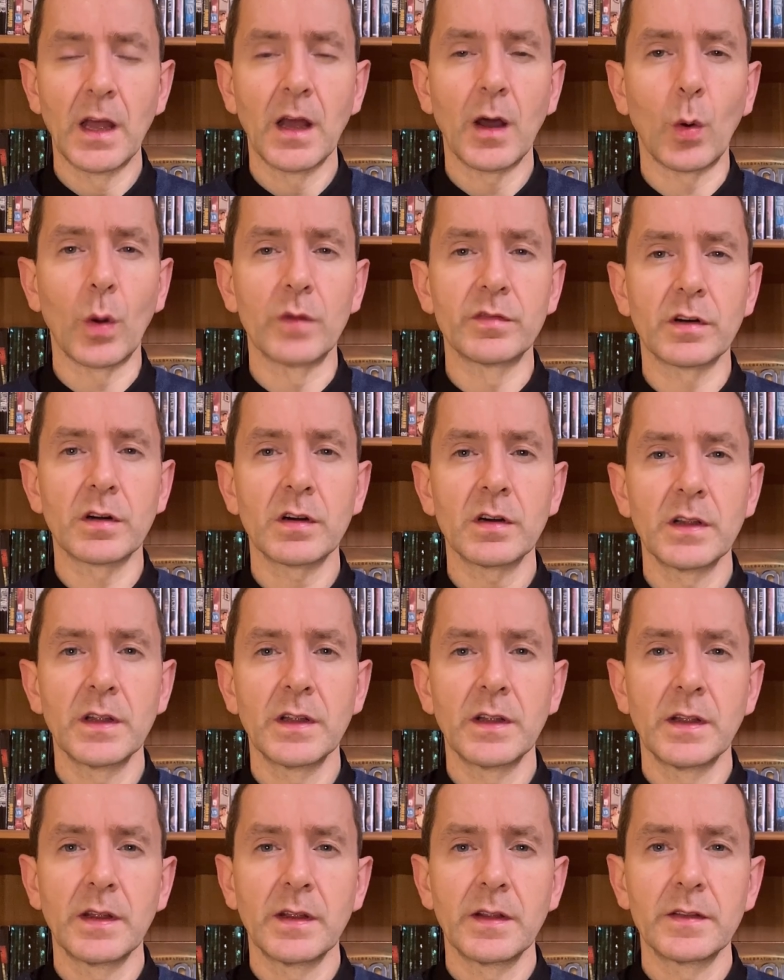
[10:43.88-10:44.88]
However,
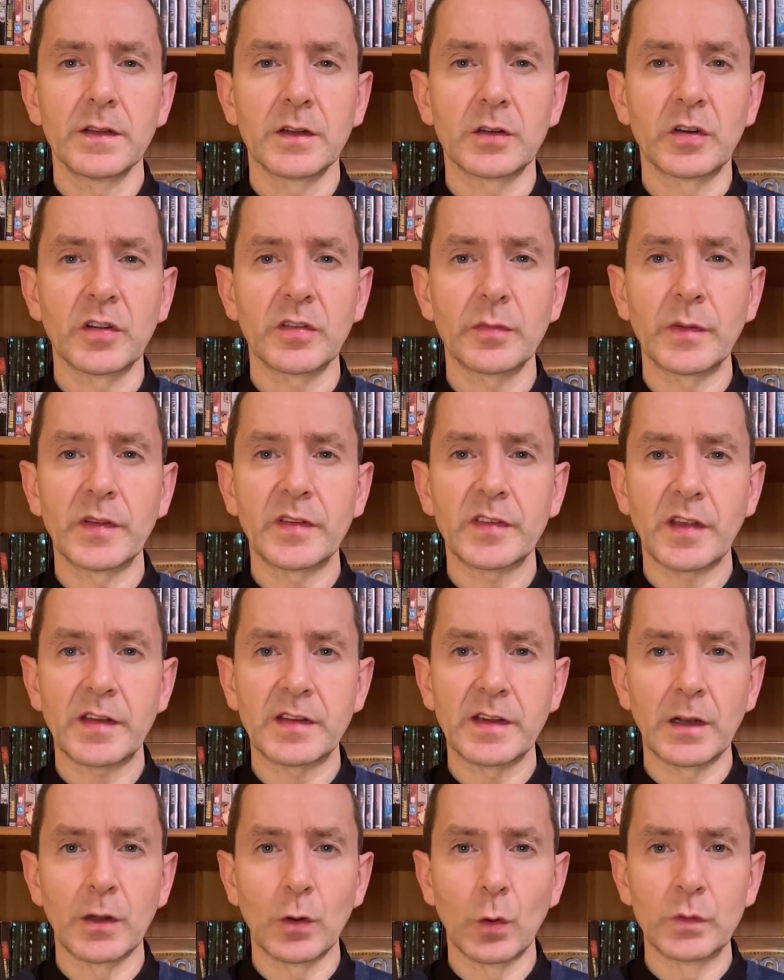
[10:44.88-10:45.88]
the Christmas
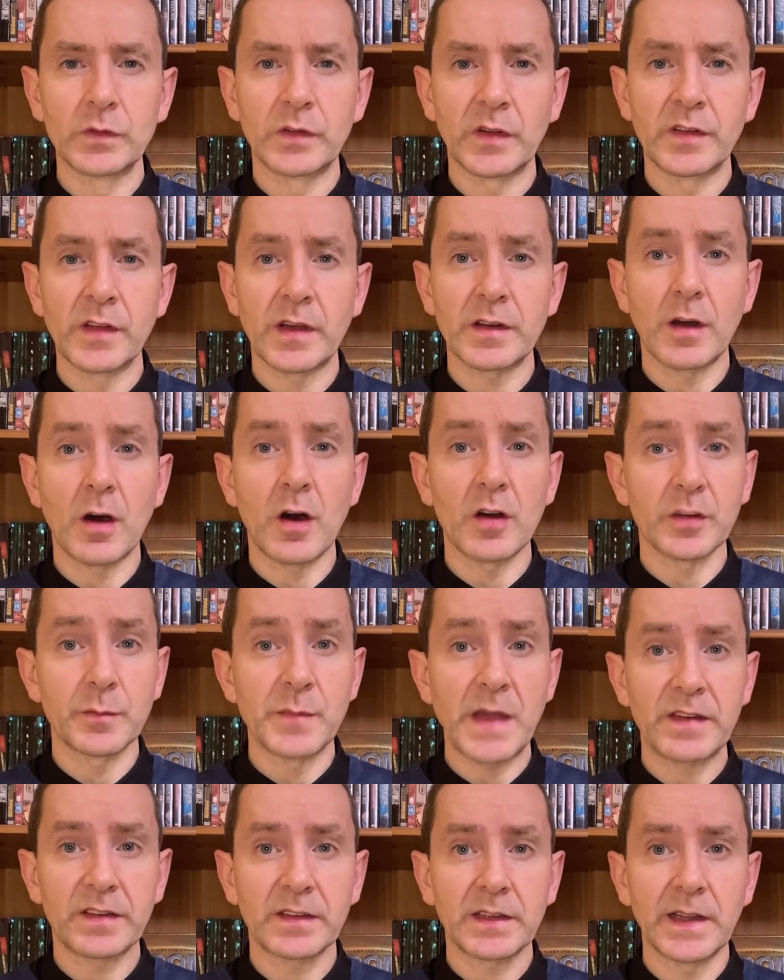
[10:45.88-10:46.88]
setting alone does not
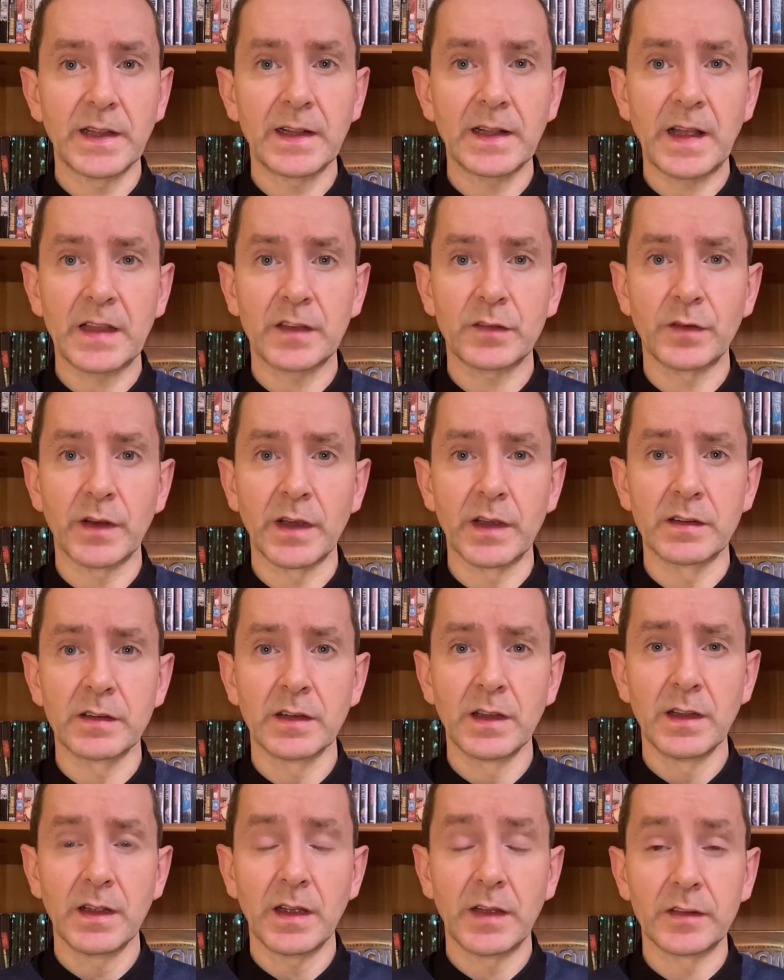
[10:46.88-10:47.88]
automatically classify it
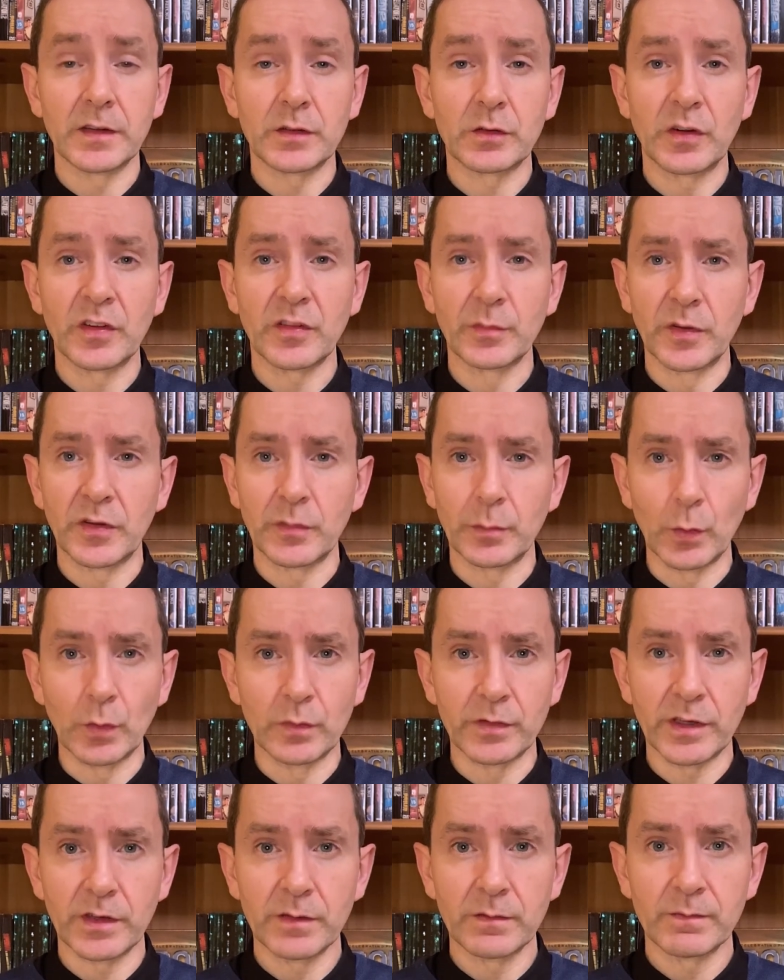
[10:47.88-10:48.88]
as a Christmas
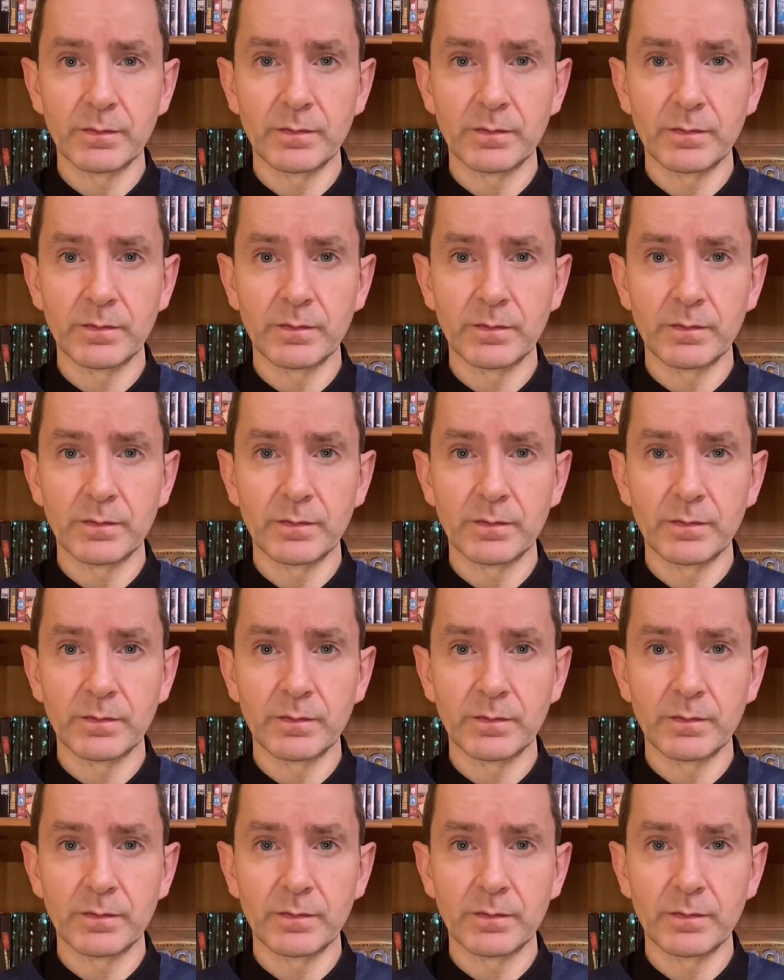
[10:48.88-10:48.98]
movie.